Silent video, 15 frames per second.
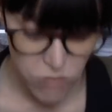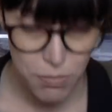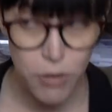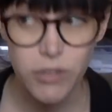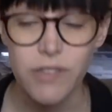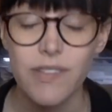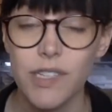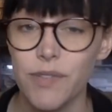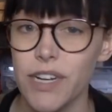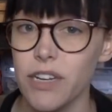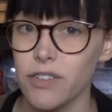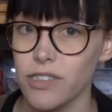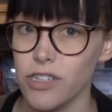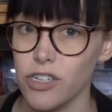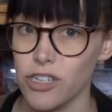Most of this
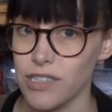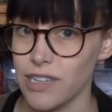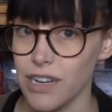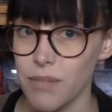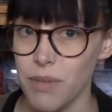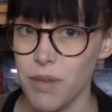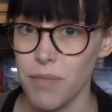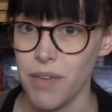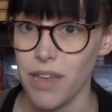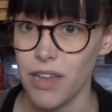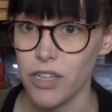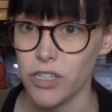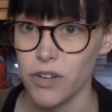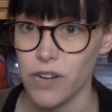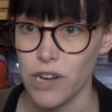video is just going to be
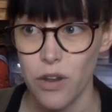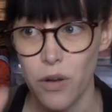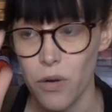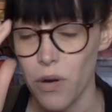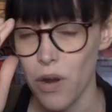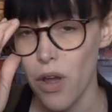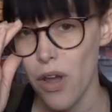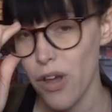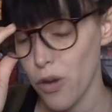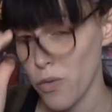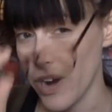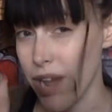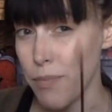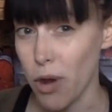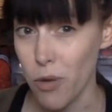me showing you
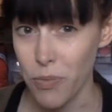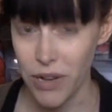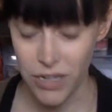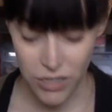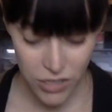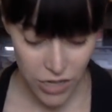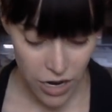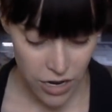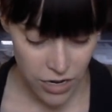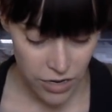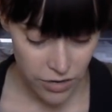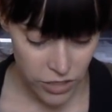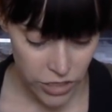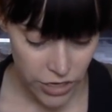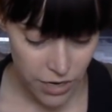what I'm hoping to start
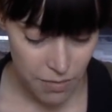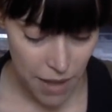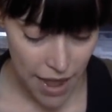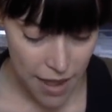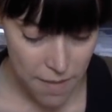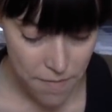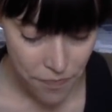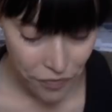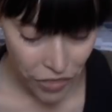during May,